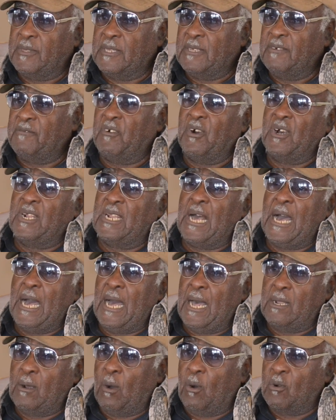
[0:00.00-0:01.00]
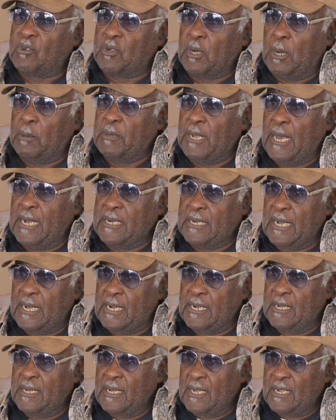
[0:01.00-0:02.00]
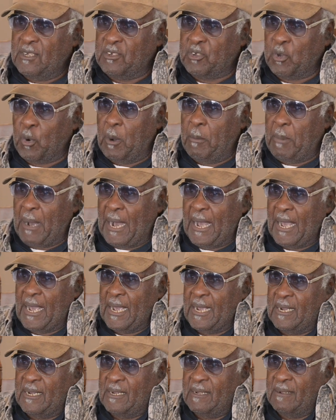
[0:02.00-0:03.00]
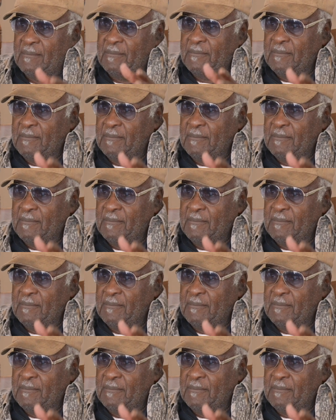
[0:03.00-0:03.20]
fertilizer and all stuff like that, sew it by hand.